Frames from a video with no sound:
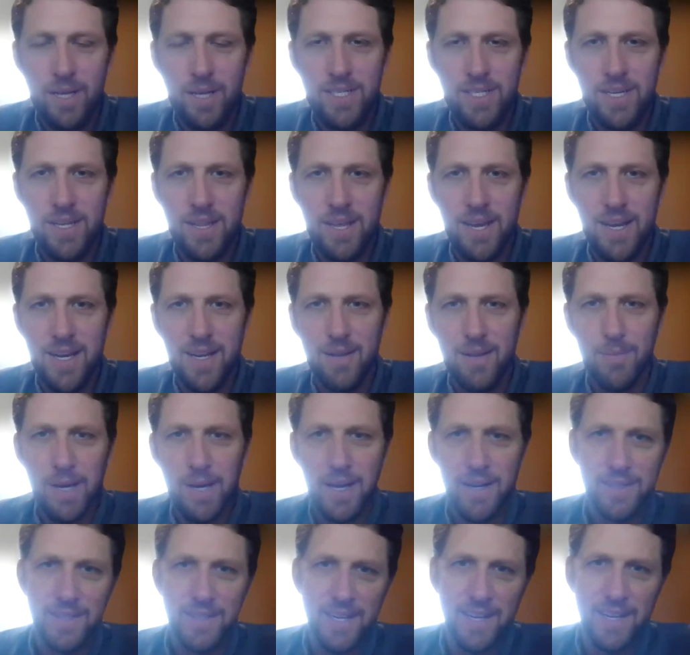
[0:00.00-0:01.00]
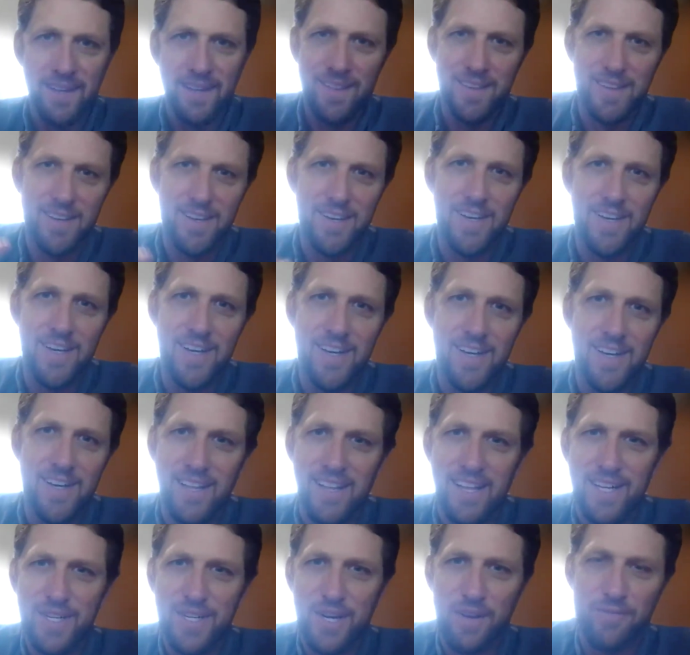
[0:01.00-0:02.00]
you mentioning that about getting the
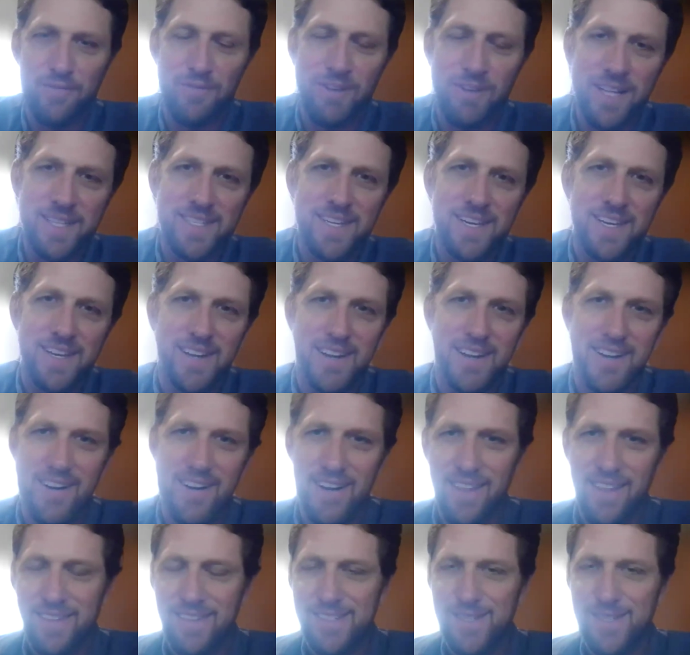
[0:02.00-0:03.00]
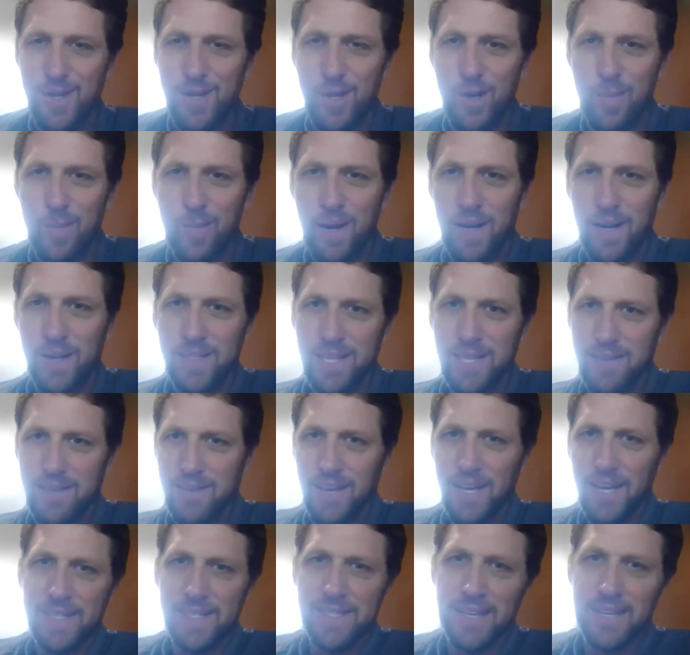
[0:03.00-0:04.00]
electric fencing underneath the solar panels. I've
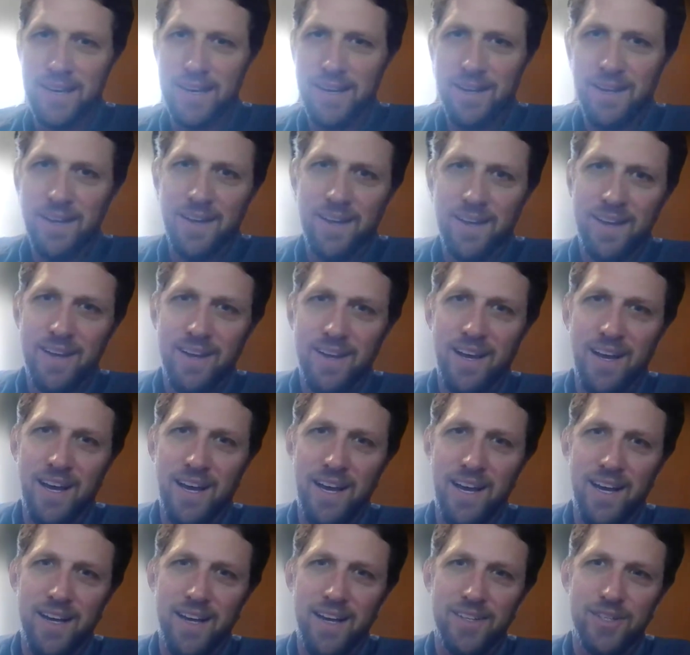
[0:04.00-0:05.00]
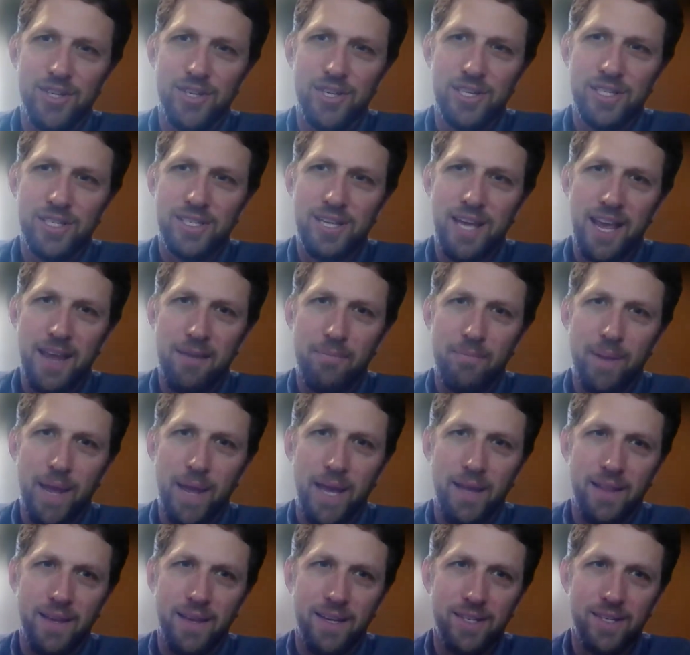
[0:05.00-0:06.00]
had to just take
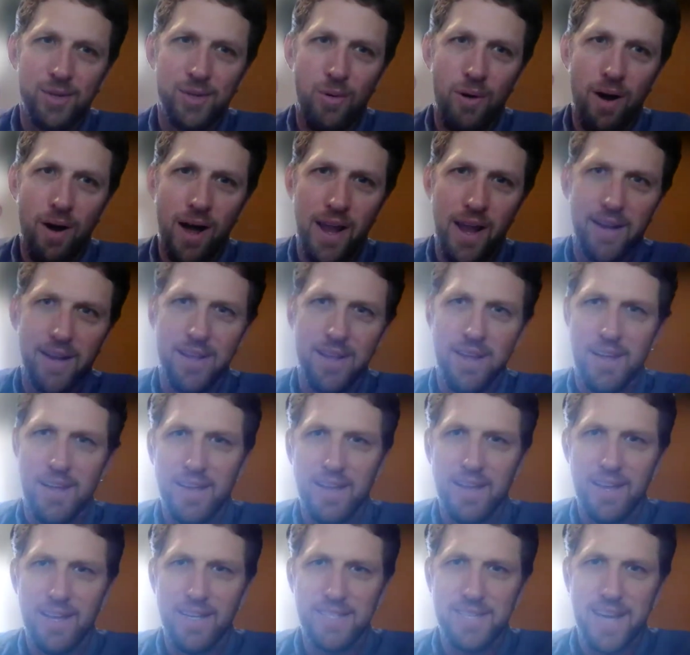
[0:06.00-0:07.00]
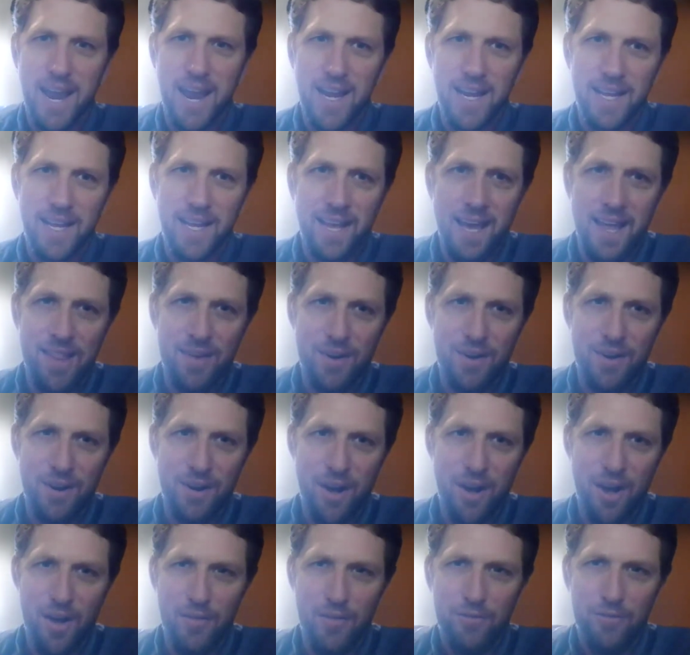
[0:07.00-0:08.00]
baling twine and tie together
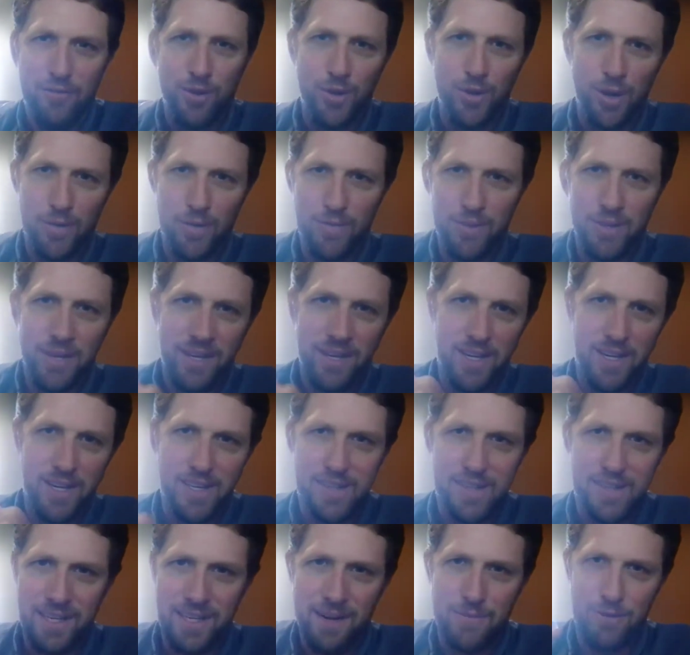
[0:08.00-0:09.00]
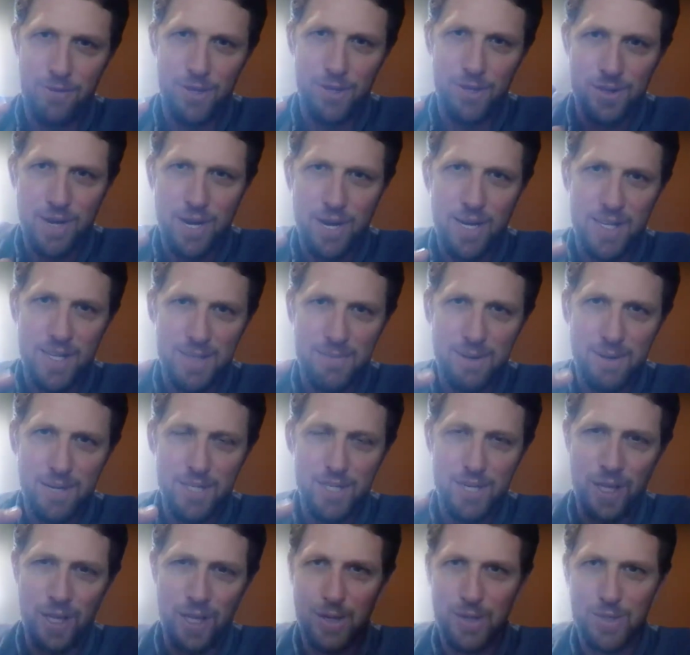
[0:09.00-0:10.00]
a few of the different strands
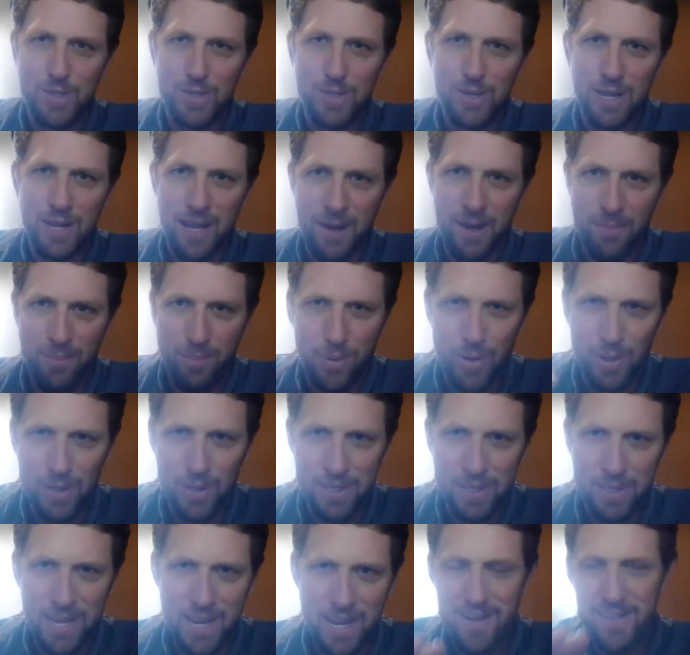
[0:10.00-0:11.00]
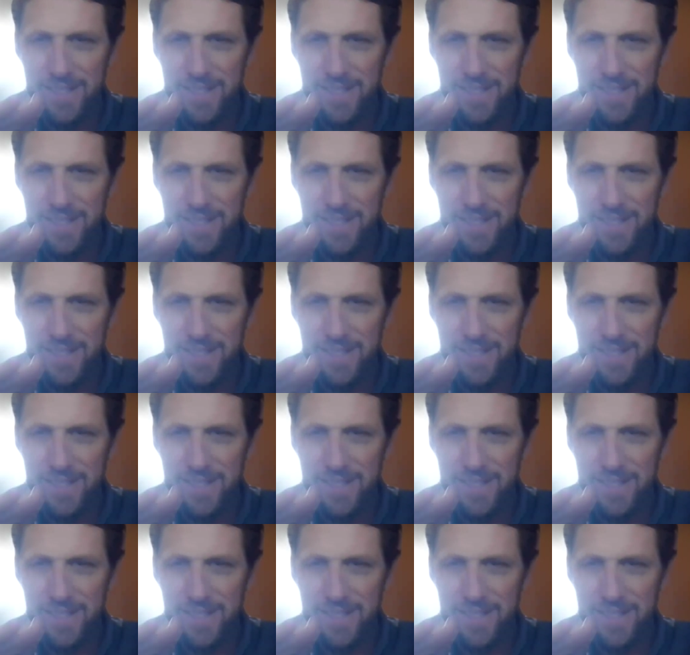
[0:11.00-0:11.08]
much closer to help pull it